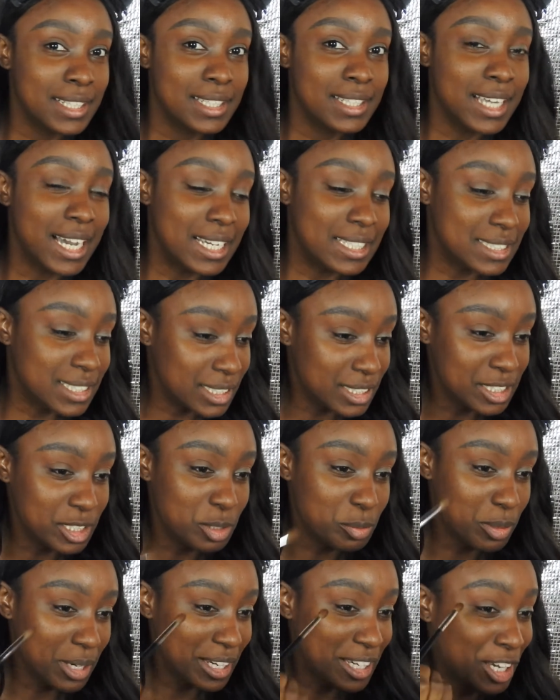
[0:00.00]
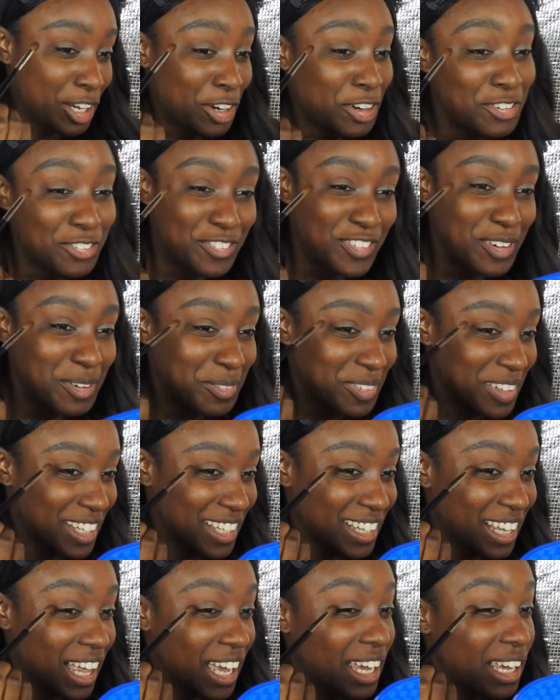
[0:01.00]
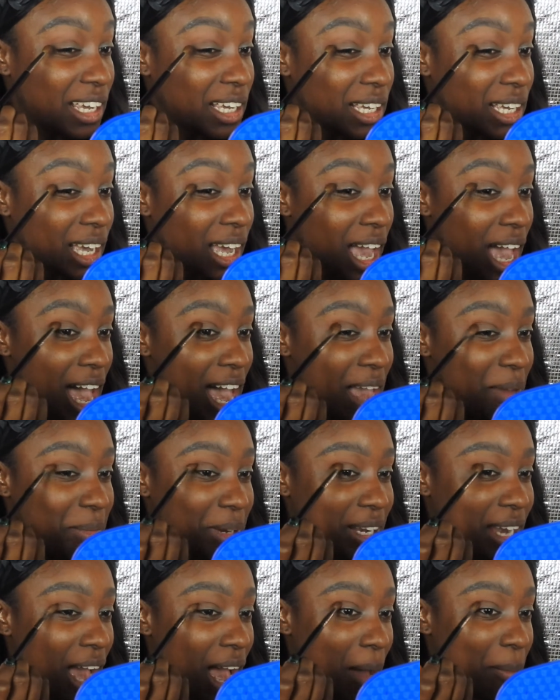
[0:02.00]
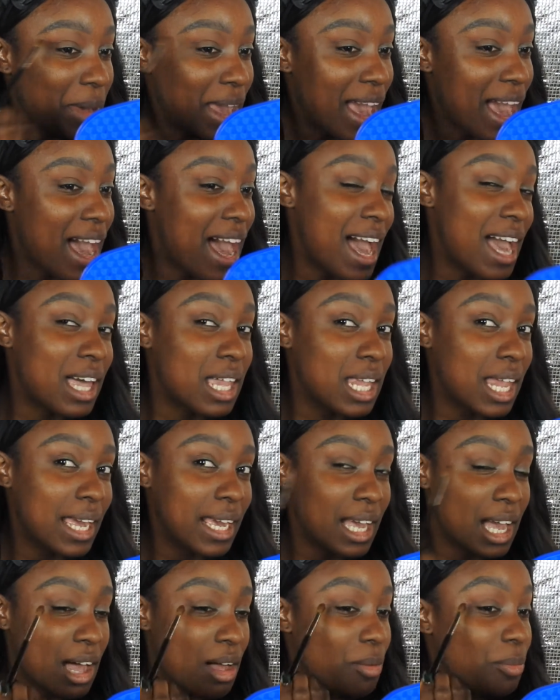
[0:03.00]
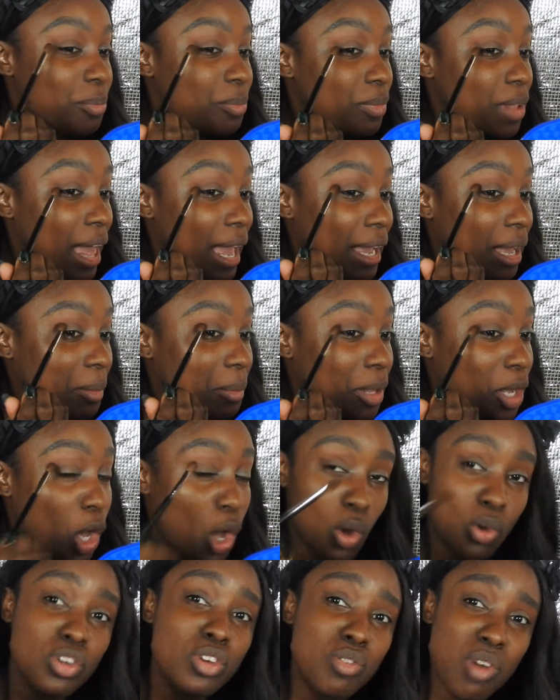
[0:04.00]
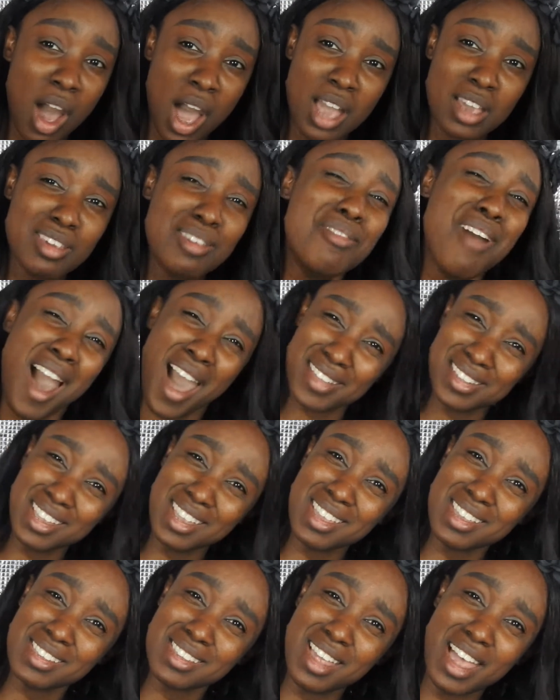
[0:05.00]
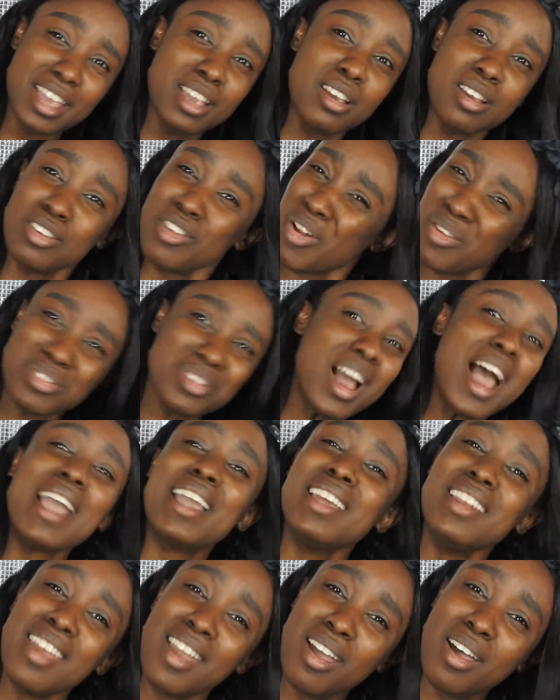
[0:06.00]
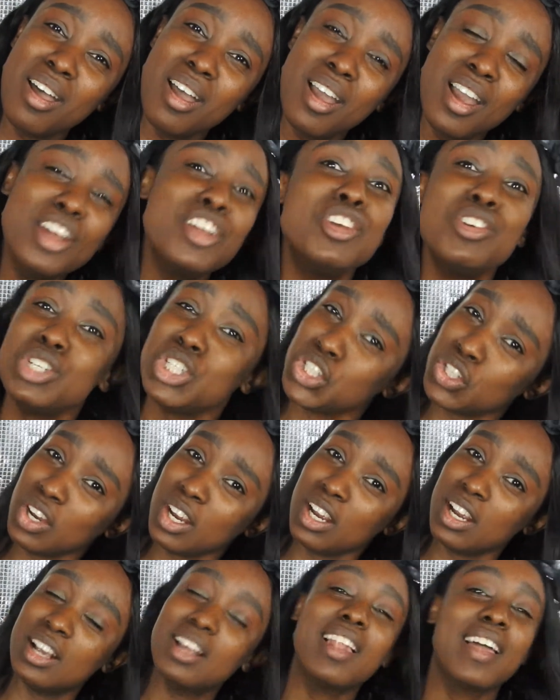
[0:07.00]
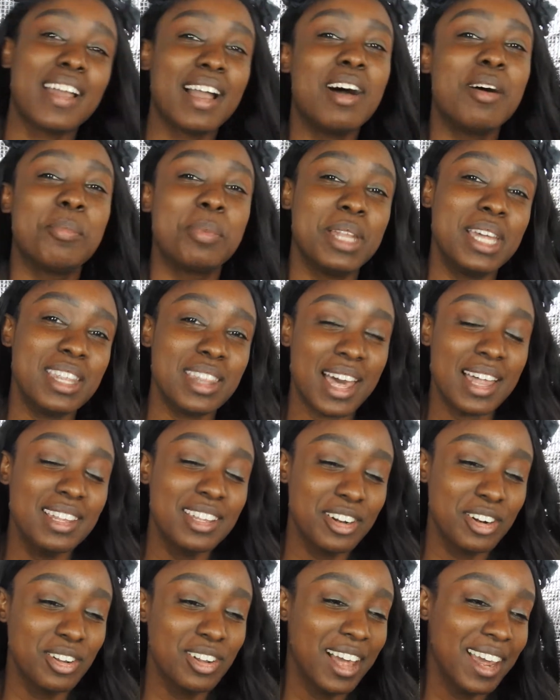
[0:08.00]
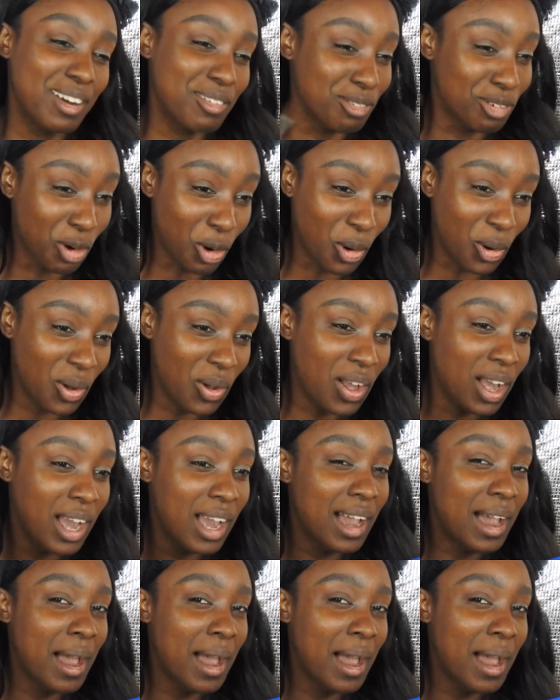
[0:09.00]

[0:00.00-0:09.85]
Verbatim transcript: that's a deal breaker for me. Like, I mean, I'ma act like I'll like I'm like, oh, you got you got this, like, you know, I can, you sure? Like, I'll play that little like role,